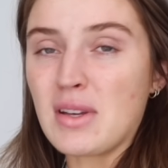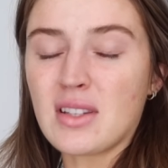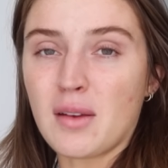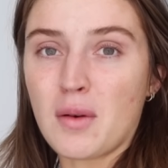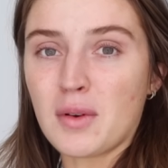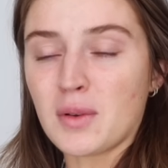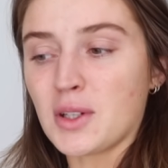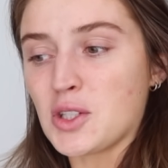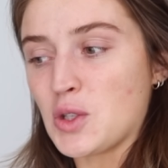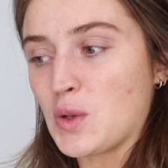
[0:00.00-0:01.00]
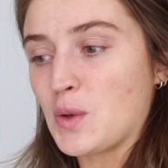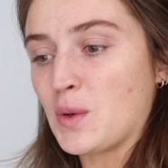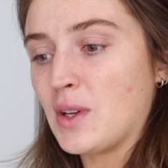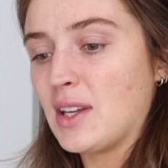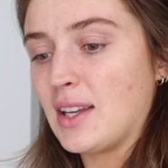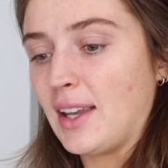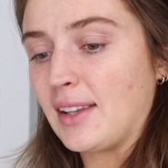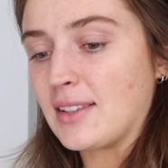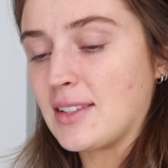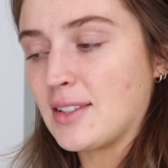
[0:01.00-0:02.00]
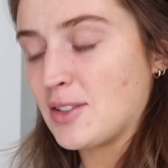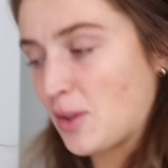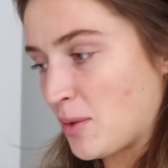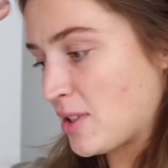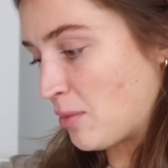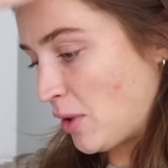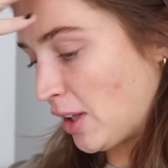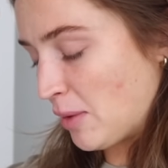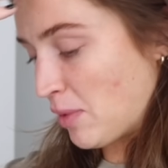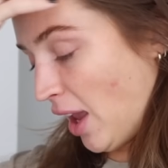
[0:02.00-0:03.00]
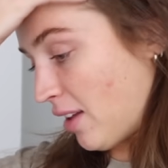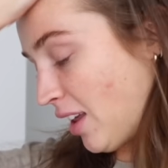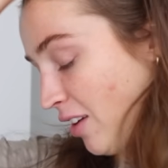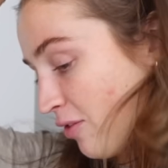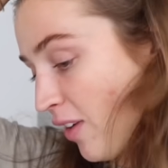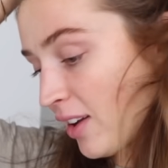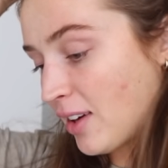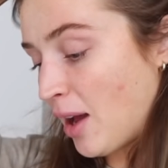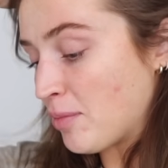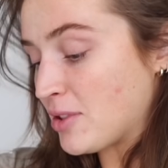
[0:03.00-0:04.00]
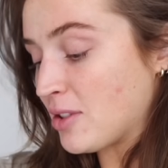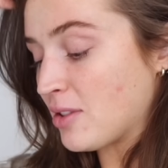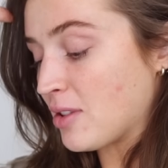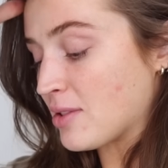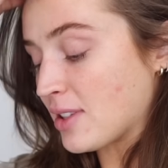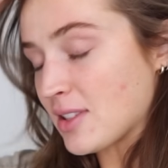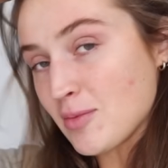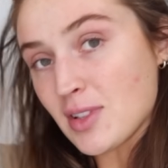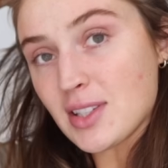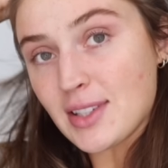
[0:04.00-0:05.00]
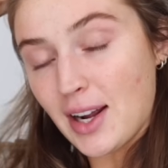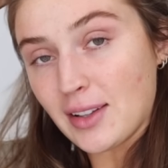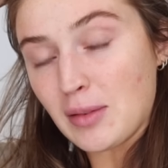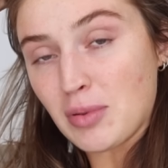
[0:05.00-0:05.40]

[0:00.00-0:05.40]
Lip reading: basically what we want to do is do some really big, like fun updo using some of the styling